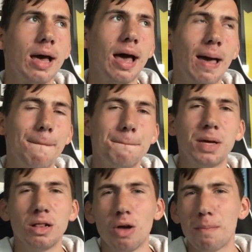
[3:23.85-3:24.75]

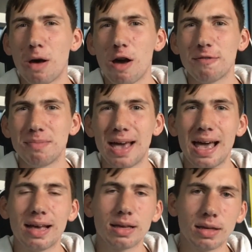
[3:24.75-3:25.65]
But look, apart from
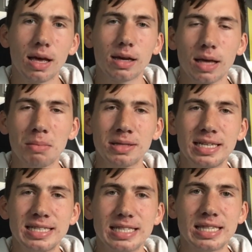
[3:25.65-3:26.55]
that, couple of
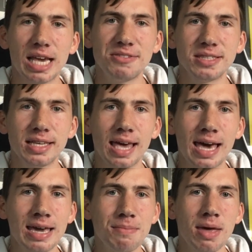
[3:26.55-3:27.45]
decent saves in the
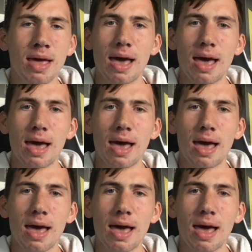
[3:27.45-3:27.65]
game.